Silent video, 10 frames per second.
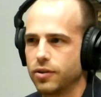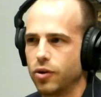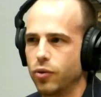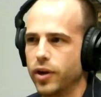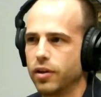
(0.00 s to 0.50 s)

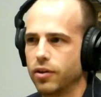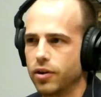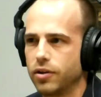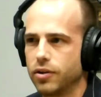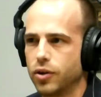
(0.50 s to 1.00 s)
or Red
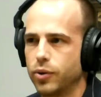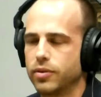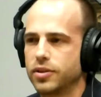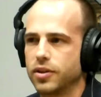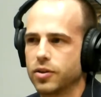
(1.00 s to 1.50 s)
Alert, or we
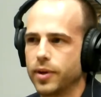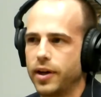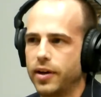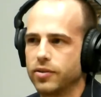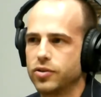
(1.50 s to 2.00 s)
talk about
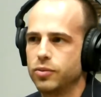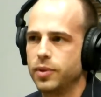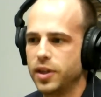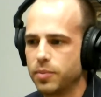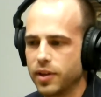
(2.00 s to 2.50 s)
how to
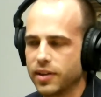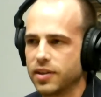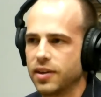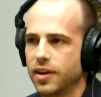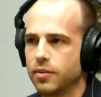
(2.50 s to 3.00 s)
manipulate
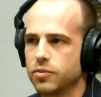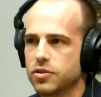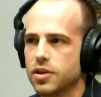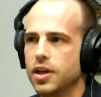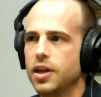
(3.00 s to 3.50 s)
the games,